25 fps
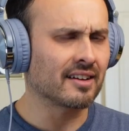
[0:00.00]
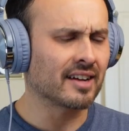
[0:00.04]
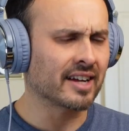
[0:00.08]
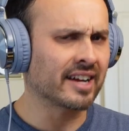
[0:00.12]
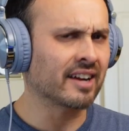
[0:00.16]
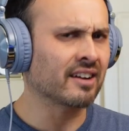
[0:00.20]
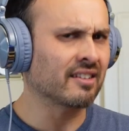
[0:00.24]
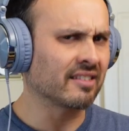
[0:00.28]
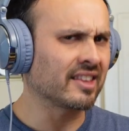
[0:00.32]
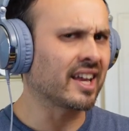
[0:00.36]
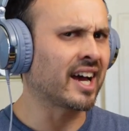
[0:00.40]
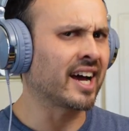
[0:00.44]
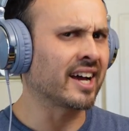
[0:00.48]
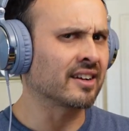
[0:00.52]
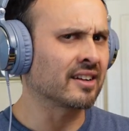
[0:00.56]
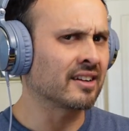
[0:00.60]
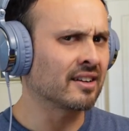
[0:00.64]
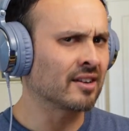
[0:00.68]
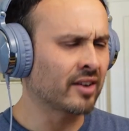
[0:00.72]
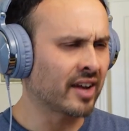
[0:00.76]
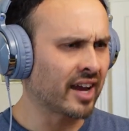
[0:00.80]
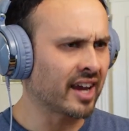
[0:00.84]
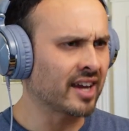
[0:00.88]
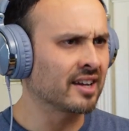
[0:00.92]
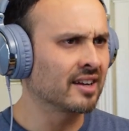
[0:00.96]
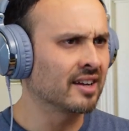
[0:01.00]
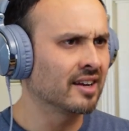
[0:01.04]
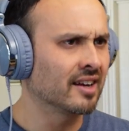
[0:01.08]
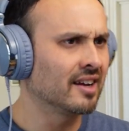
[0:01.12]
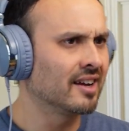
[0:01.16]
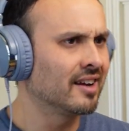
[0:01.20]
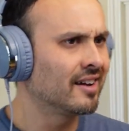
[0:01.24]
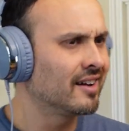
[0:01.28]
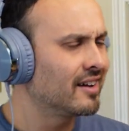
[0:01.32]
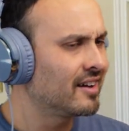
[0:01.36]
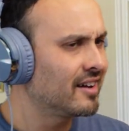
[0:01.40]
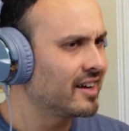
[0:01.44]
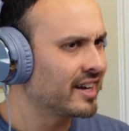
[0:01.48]
I care a lot. Okay,
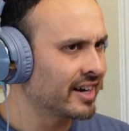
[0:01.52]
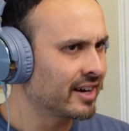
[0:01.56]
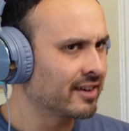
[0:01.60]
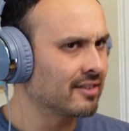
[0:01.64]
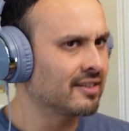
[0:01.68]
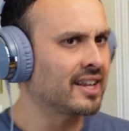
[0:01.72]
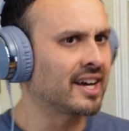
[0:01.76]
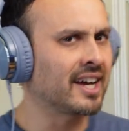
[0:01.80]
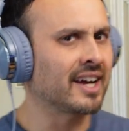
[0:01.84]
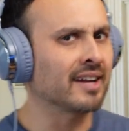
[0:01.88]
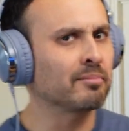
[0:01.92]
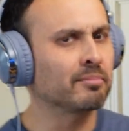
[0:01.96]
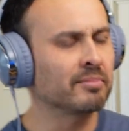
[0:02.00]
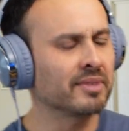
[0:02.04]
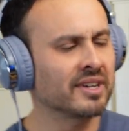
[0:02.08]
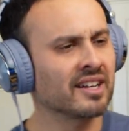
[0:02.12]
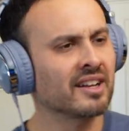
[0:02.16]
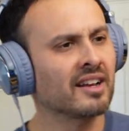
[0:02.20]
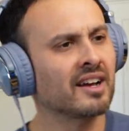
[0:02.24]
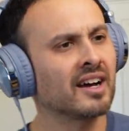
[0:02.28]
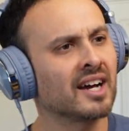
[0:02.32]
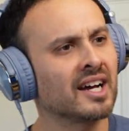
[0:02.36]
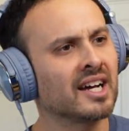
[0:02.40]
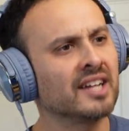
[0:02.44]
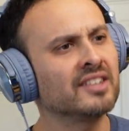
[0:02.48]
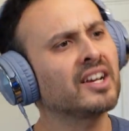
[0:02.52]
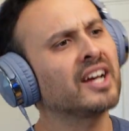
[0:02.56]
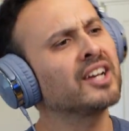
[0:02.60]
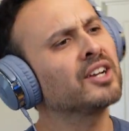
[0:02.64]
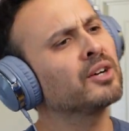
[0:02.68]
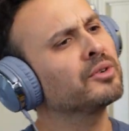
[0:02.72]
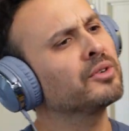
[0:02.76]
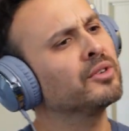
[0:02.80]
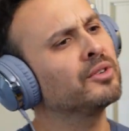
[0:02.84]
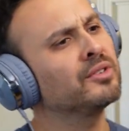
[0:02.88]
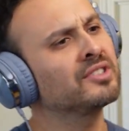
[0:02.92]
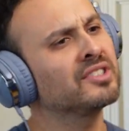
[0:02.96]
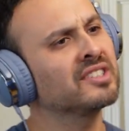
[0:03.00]
I care a lot, but uh, I
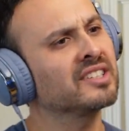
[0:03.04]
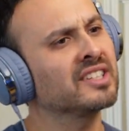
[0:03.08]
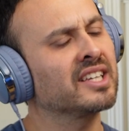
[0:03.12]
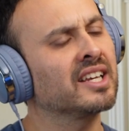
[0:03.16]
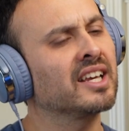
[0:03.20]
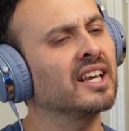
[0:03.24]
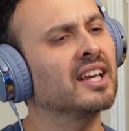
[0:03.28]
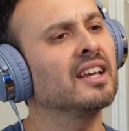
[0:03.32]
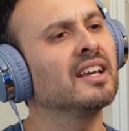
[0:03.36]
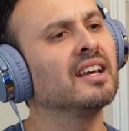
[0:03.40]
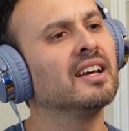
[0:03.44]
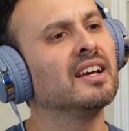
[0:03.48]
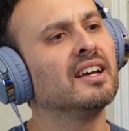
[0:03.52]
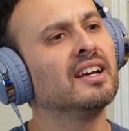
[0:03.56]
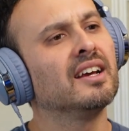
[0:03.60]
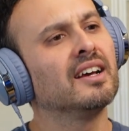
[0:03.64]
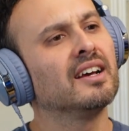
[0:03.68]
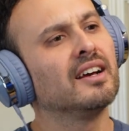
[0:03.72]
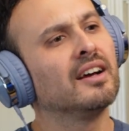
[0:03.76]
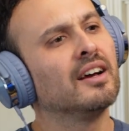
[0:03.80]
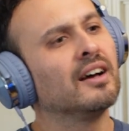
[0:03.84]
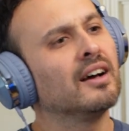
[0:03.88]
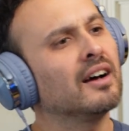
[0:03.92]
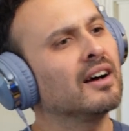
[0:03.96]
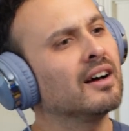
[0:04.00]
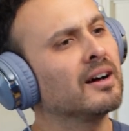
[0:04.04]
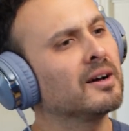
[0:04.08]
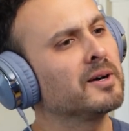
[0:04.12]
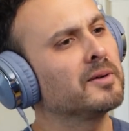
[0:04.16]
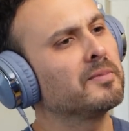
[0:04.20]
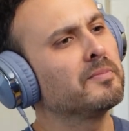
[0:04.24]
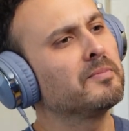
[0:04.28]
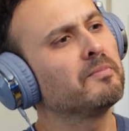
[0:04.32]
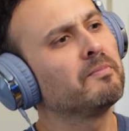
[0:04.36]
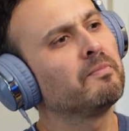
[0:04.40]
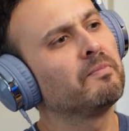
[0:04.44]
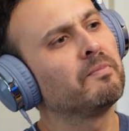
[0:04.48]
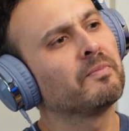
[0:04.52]
don't usually.
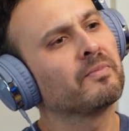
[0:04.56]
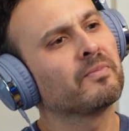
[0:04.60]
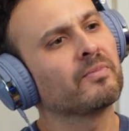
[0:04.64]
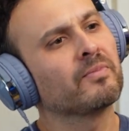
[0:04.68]
Um,